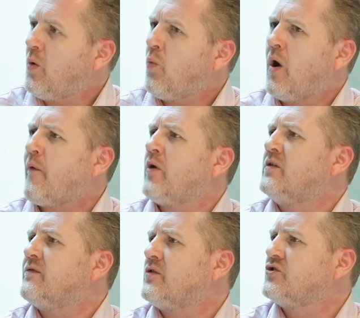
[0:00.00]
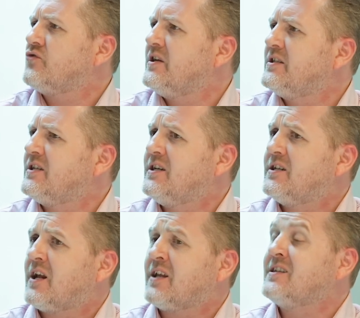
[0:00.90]
where are you,
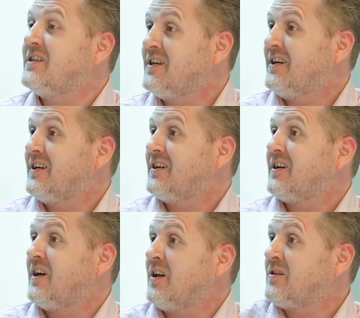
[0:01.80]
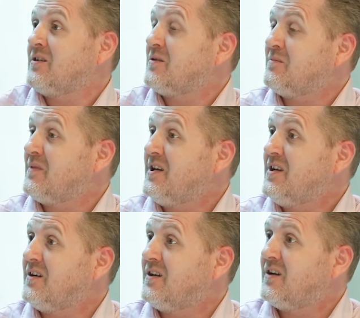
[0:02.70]
frustrated? And I said, yeah, because I'm
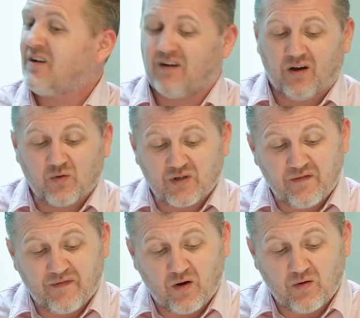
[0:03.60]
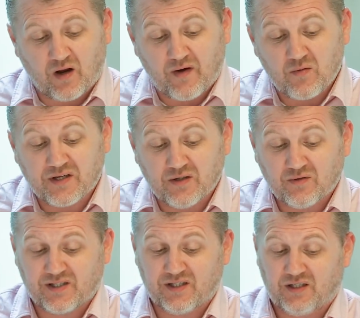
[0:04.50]
here. I also felt
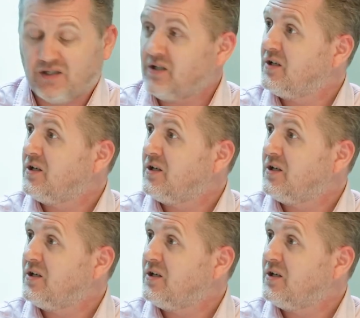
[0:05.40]
guilty